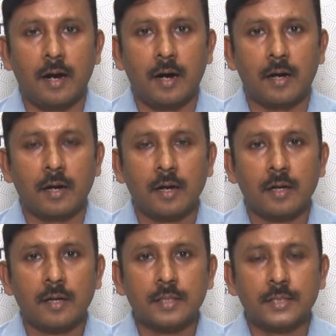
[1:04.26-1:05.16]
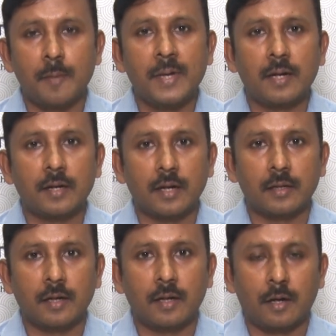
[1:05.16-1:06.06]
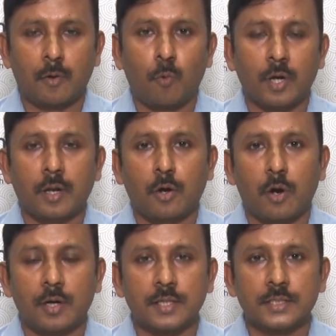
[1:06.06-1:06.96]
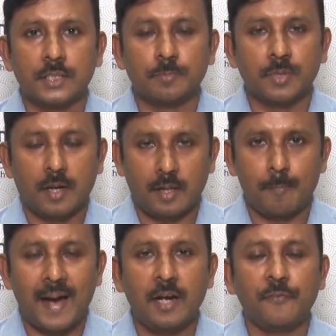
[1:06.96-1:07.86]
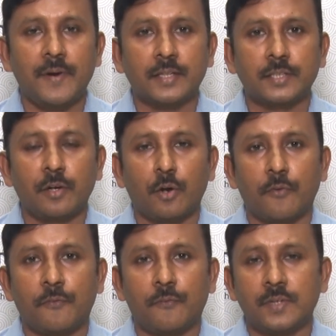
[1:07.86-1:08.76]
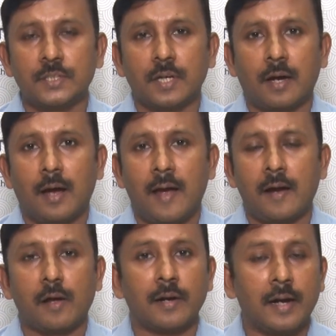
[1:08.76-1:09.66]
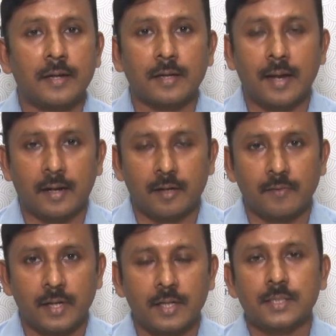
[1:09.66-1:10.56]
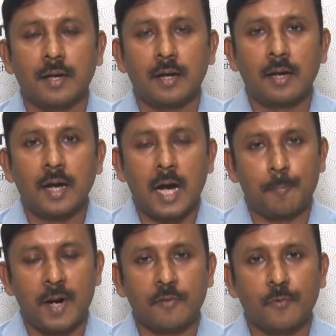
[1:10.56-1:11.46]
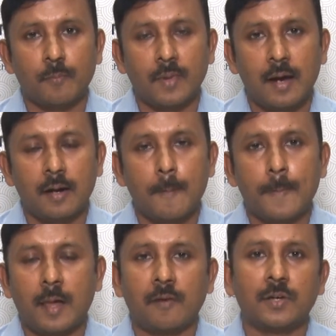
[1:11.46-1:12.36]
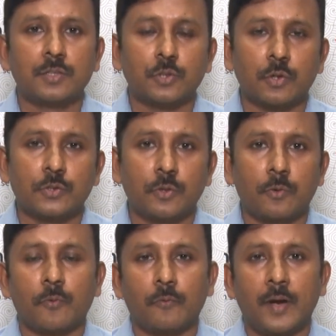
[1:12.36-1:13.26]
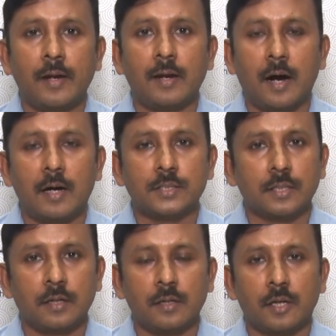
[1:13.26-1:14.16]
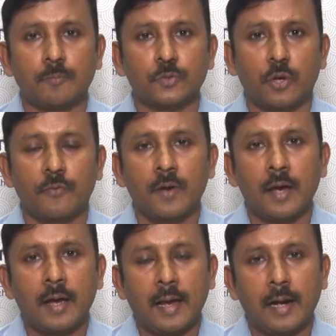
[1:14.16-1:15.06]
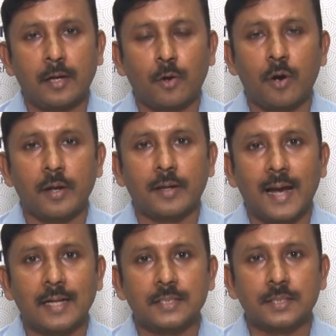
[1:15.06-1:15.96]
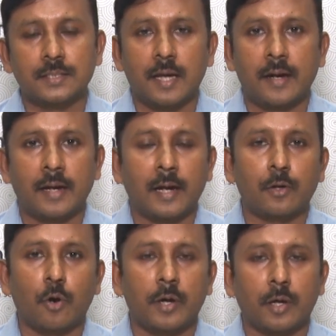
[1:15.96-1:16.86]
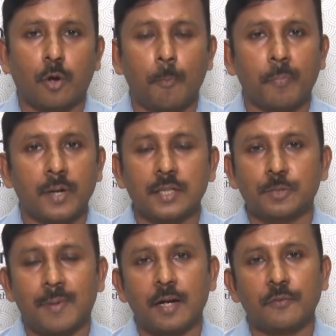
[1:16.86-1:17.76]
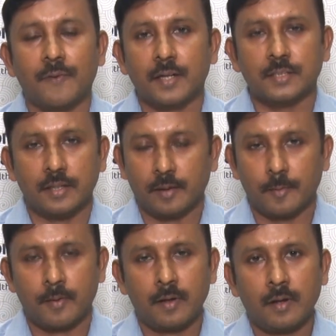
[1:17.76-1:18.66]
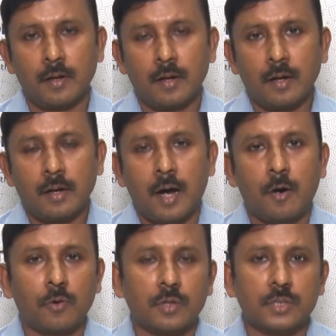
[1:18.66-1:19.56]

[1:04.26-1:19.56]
are semiconductor or what are called as chips, the manufacturing of which and related activities. Apart from that, Taiwan is also very large in terms of electronic gadgets and electronic components manufacturing. Now,